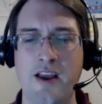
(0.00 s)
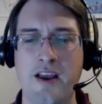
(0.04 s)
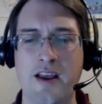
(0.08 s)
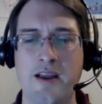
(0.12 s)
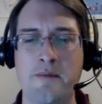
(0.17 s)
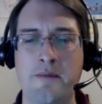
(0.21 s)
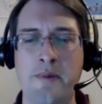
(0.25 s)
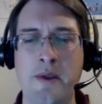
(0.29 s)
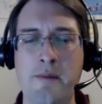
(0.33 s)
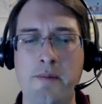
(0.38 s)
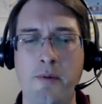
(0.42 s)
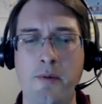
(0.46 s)

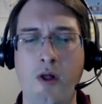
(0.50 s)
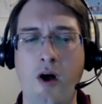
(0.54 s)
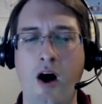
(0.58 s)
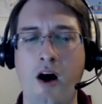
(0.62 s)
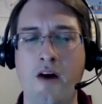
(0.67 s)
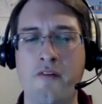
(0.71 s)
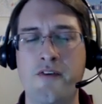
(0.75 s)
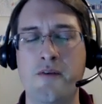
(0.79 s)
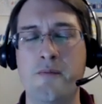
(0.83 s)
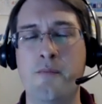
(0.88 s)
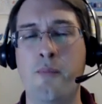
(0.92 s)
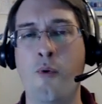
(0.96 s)
and people
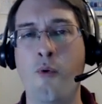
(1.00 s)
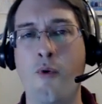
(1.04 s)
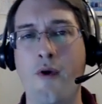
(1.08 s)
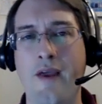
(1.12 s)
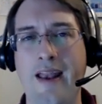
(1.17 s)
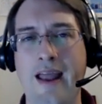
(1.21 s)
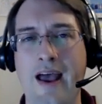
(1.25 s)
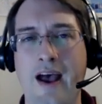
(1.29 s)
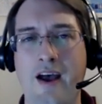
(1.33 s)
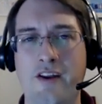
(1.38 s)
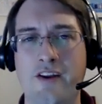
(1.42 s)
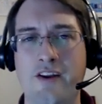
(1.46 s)
often
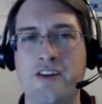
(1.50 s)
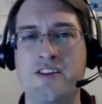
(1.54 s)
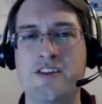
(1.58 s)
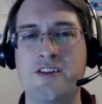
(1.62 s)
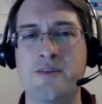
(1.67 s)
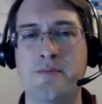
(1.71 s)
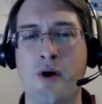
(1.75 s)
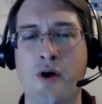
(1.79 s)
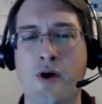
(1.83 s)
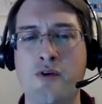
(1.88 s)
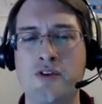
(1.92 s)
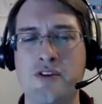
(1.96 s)
point out its
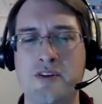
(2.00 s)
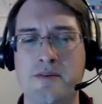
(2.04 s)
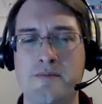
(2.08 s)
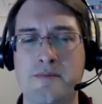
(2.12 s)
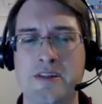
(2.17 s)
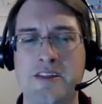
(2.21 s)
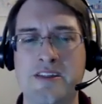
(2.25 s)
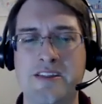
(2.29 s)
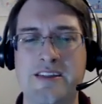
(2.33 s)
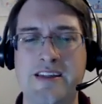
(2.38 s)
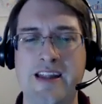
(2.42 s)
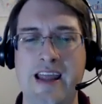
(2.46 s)
supposed
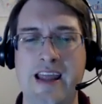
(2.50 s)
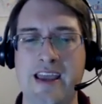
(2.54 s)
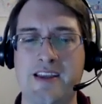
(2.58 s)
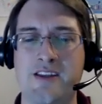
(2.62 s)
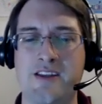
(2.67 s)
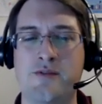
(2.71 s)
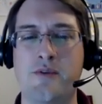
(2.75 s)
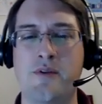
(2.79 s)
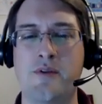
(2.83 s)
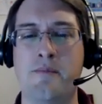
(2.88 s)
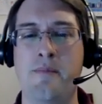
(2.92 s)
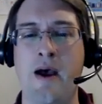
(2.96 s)

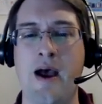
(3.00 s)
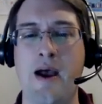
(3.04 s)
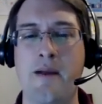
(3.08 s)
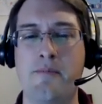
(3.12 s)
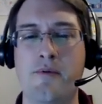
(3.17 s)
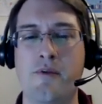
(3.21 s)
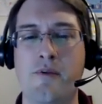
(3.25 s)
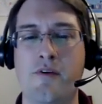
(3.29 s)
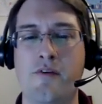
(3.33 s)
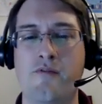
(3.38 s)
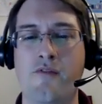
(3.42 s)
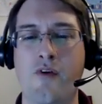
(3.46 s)
mistakes where the
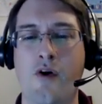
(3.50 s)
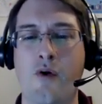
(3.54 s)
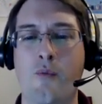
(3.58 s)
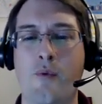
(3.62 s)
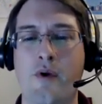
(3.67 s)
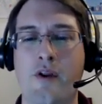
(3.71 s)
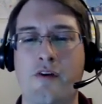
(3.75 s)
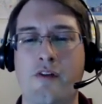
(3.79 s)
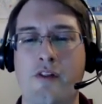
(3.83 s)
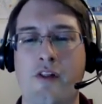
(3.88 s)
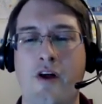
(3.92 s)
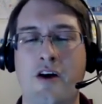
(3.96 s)
popular vote
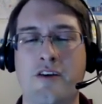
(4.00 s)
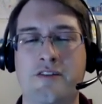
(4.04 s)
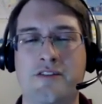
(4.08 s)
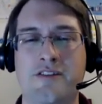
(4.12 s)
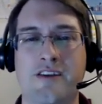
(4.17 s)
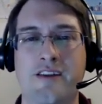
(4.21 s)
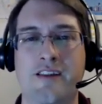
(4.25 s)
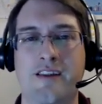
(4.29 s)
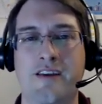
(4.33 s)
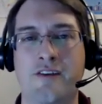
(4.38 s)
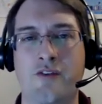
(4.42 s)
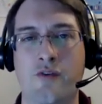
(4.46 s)
winner lost
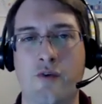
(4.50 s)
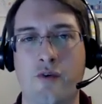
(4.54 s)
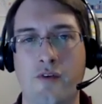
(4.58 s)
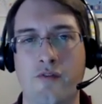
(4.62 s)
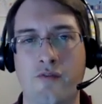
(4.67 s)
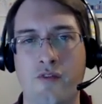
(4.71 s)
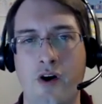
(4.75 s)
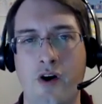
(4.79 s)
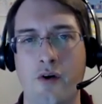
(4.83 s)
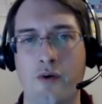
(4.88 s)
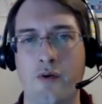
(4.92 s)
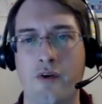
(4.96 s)
the electoral
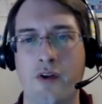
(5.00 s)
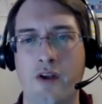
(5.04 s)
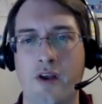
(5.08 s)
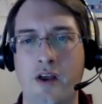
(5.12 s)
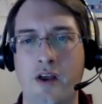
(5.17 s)
vote.